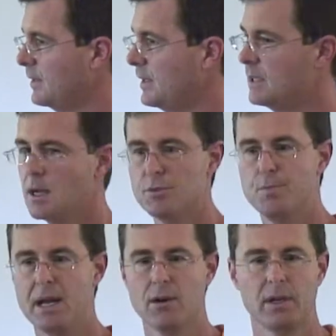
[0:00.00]
He comes
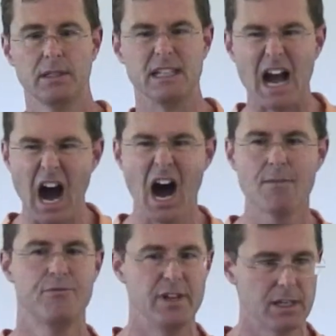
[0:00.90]
bearing the
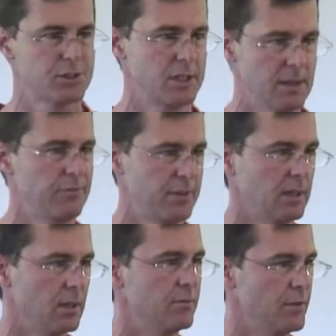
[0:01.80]
obvious
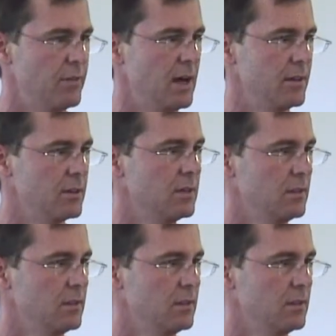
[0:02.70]
gifting of the Father.